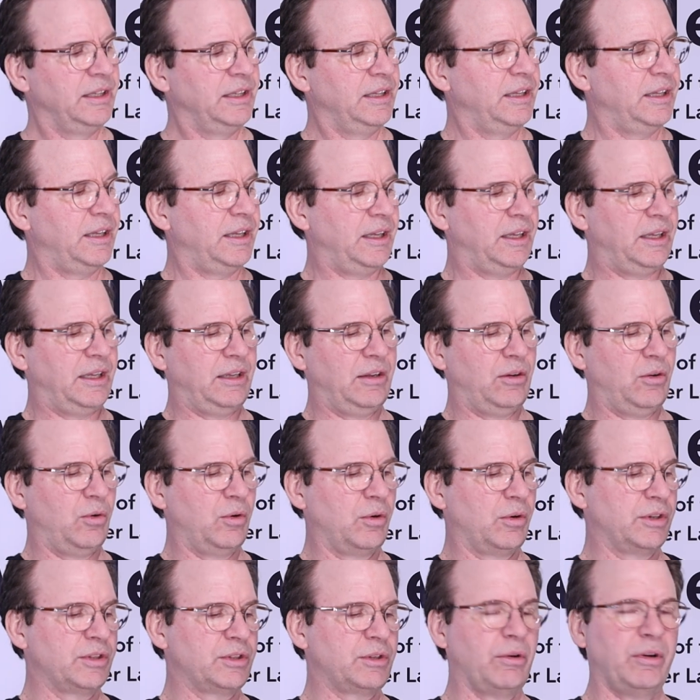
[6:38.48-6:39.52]

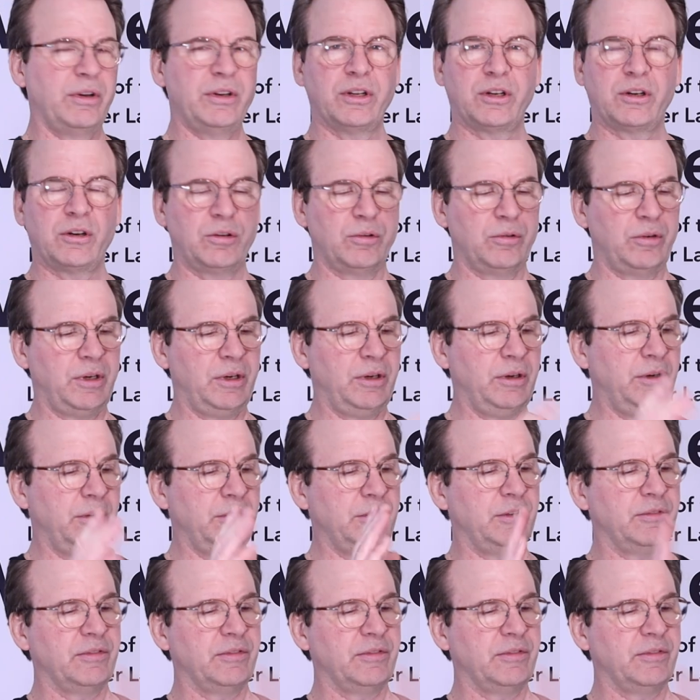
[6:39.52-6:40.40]
or is going to corrode.